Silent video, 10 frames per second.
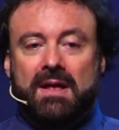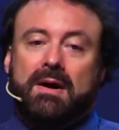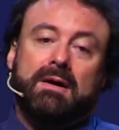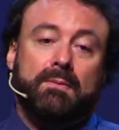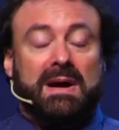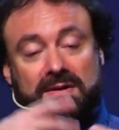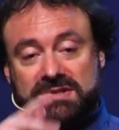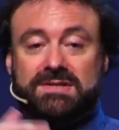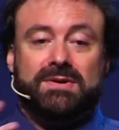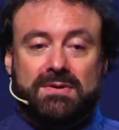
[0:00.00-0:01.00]
or
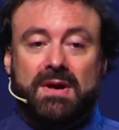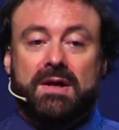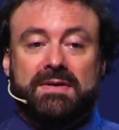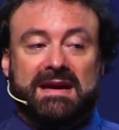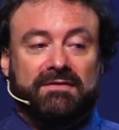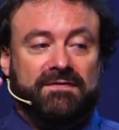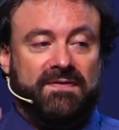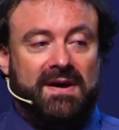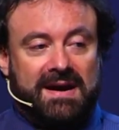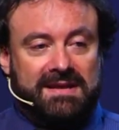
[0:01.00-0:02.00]
two they could
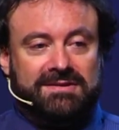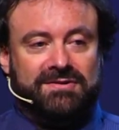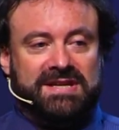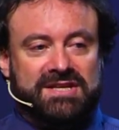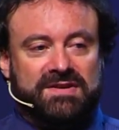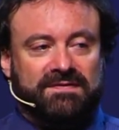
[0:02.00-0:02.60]
find to teach a